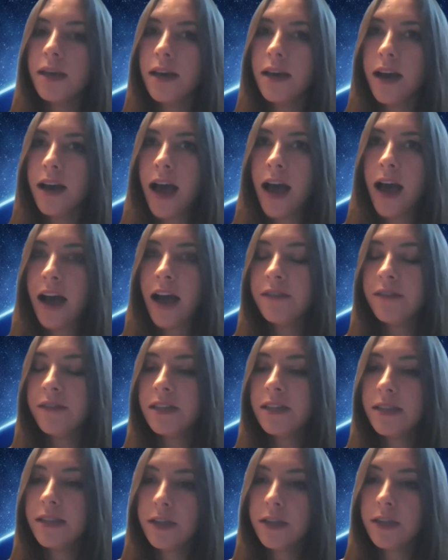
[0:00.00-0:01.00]

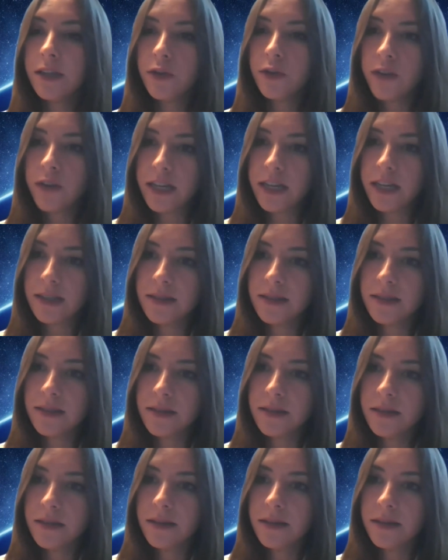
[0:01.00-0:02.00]
having the grace
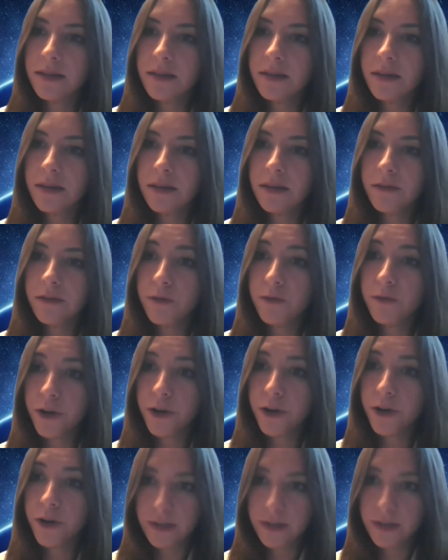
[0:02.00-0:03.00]
for
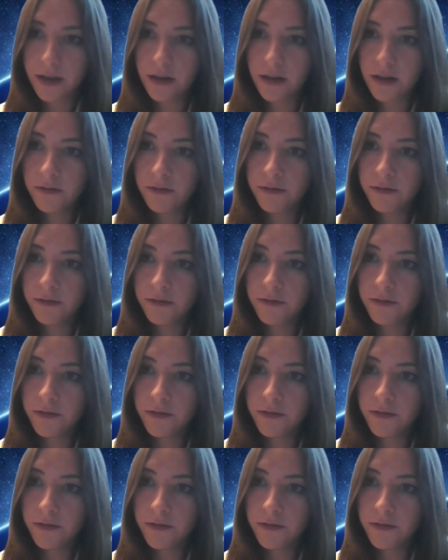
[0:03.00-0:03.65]
yourself